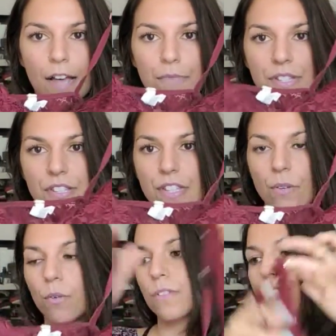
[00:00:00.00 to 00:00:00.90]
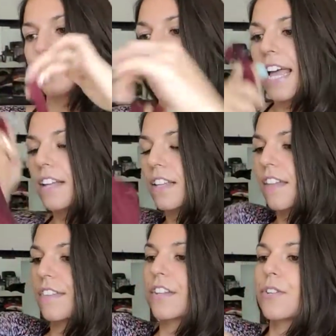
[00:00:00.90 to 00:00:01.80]
This is the older style,
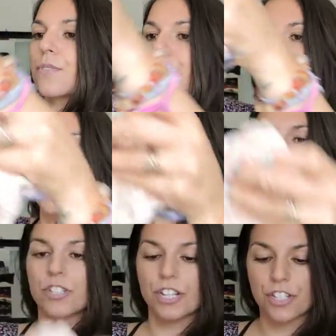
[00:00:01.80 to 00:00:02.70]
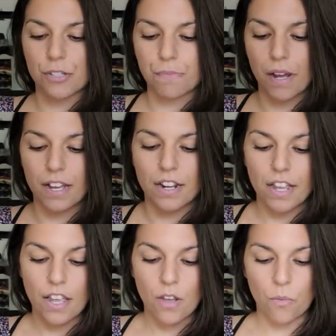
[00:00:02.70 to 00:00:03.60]
and the newer style, which I just bought
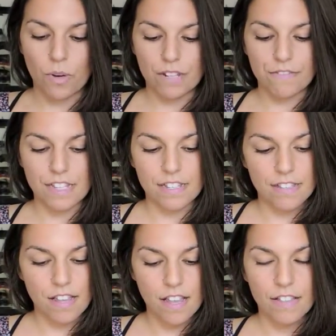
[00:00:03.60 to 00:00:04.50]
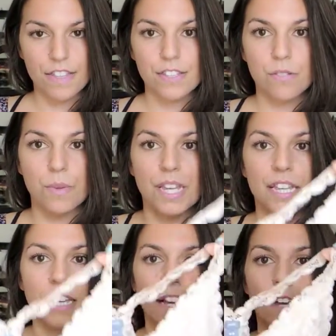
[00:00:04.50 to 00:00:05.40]
one of these this
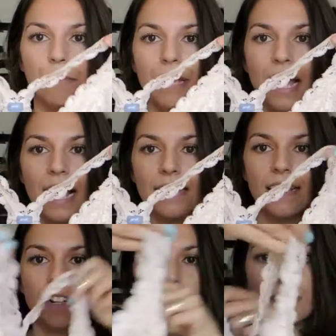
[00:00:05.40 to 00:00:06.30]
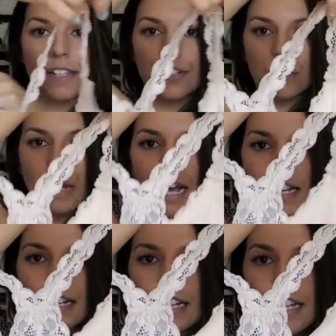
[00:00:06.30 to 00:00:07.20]
week, has like a racer
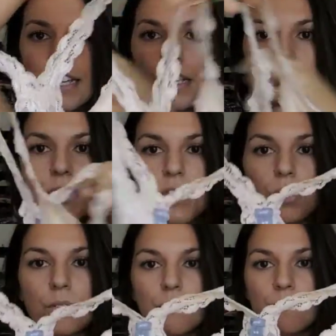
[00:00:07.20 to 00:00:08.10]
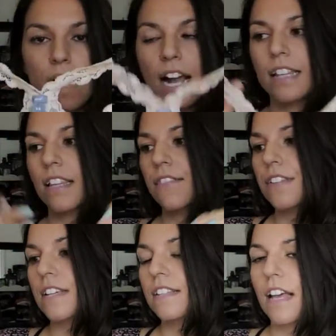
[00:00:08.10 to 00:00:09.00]
back. So I love
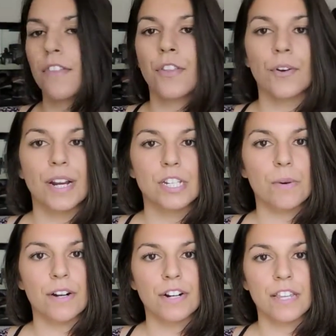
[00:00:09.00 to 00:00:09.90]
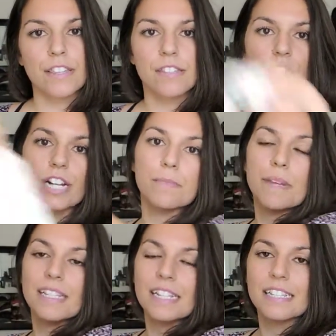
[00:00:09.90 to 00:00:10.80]
these, and they're great to wear underneath this dress
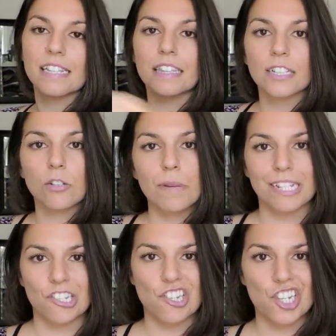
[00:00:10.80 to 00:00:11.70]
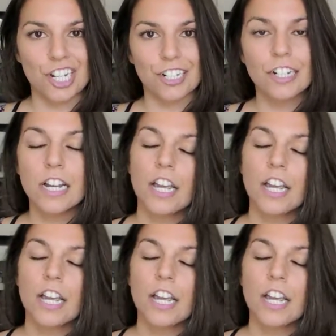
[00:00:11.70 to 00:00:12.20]
because it is a little bit sheer.